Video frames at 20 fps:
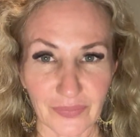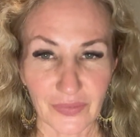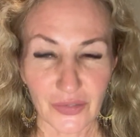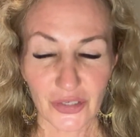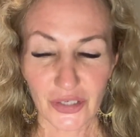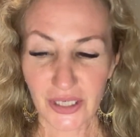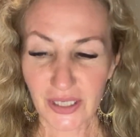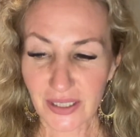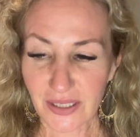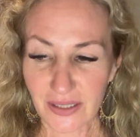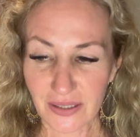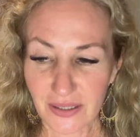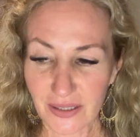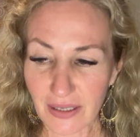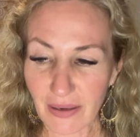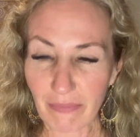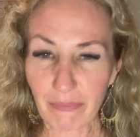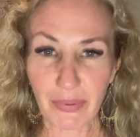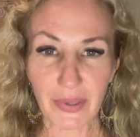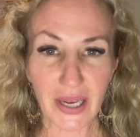Just
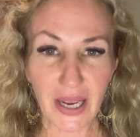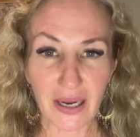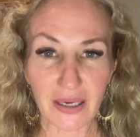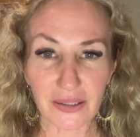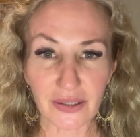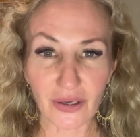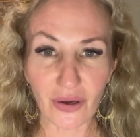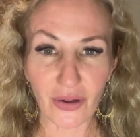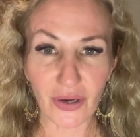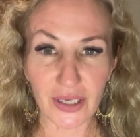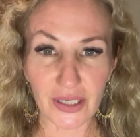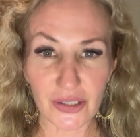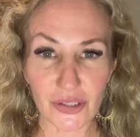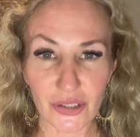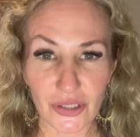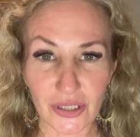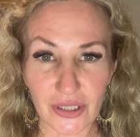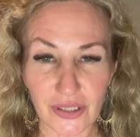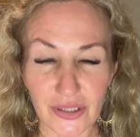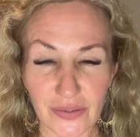simply acknowledge
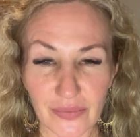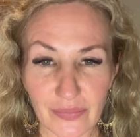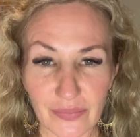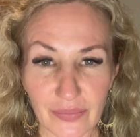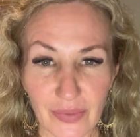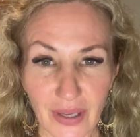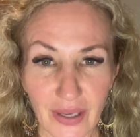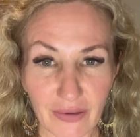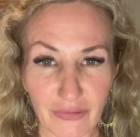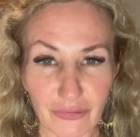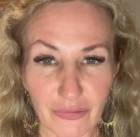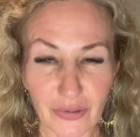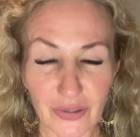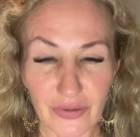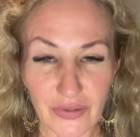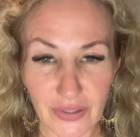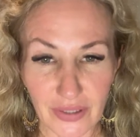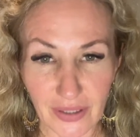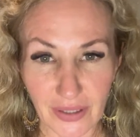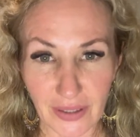it.
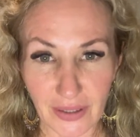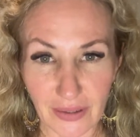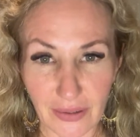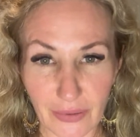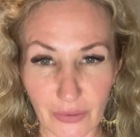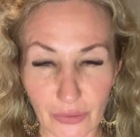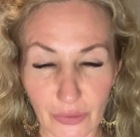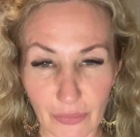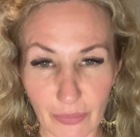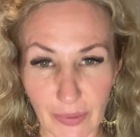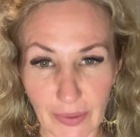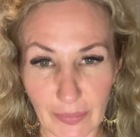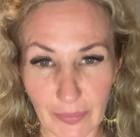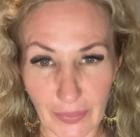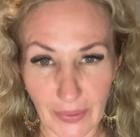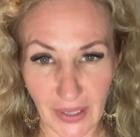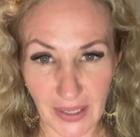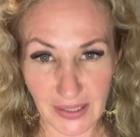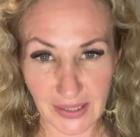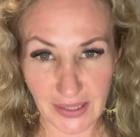Everything could be
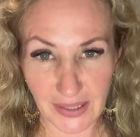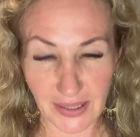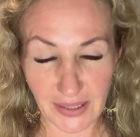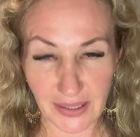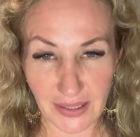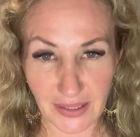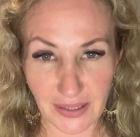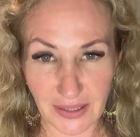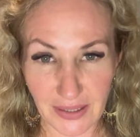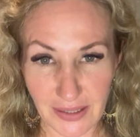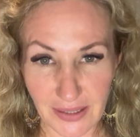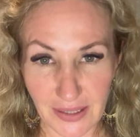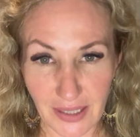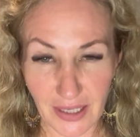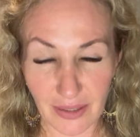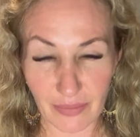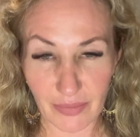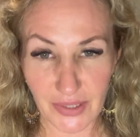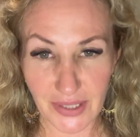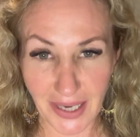present at the
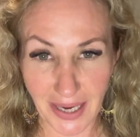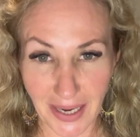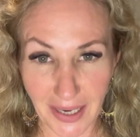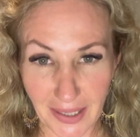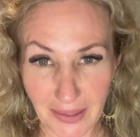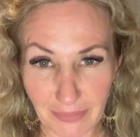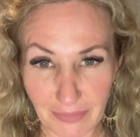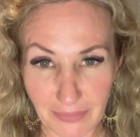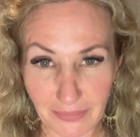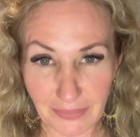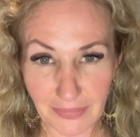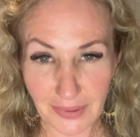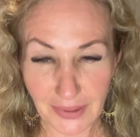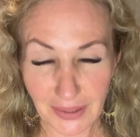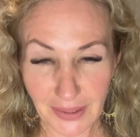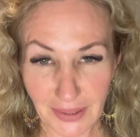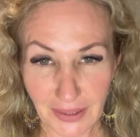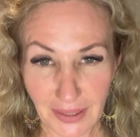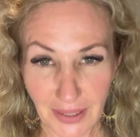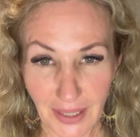same time,
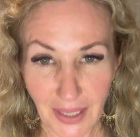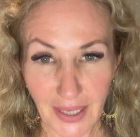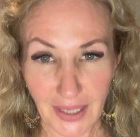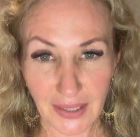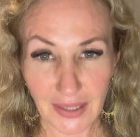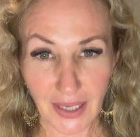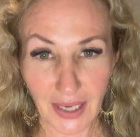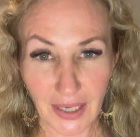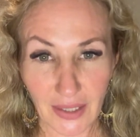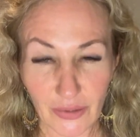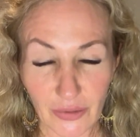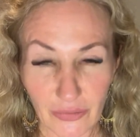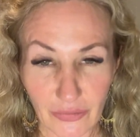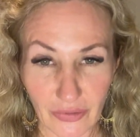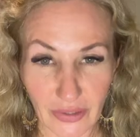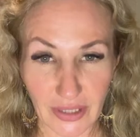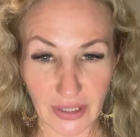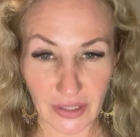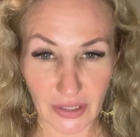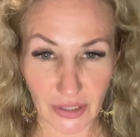and none of
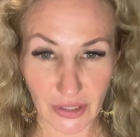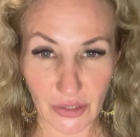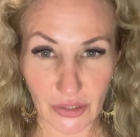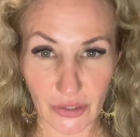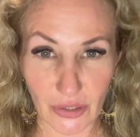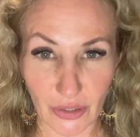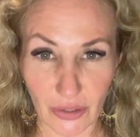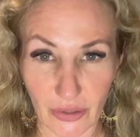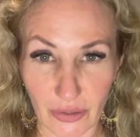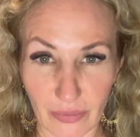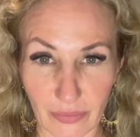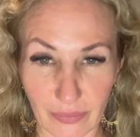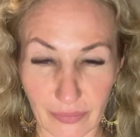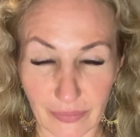it is you.